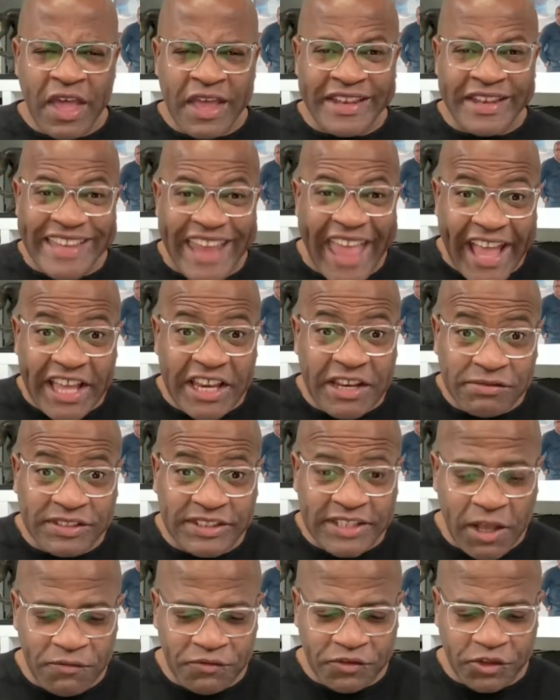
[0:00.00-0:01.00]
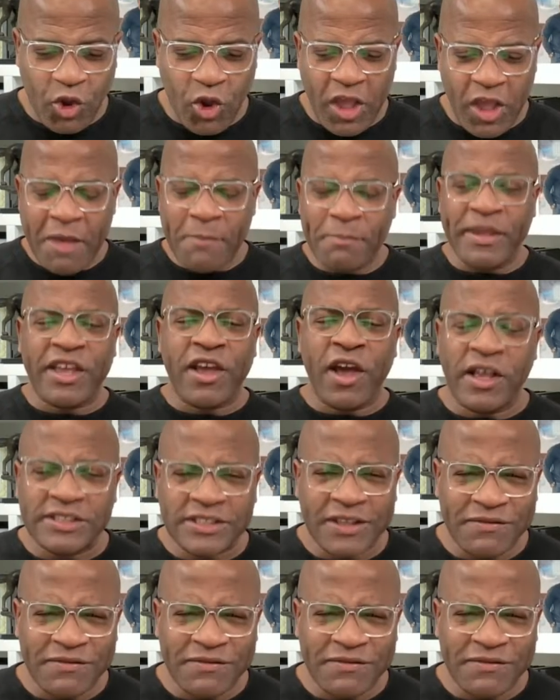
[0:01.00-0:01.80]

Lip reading: negative self-talk, because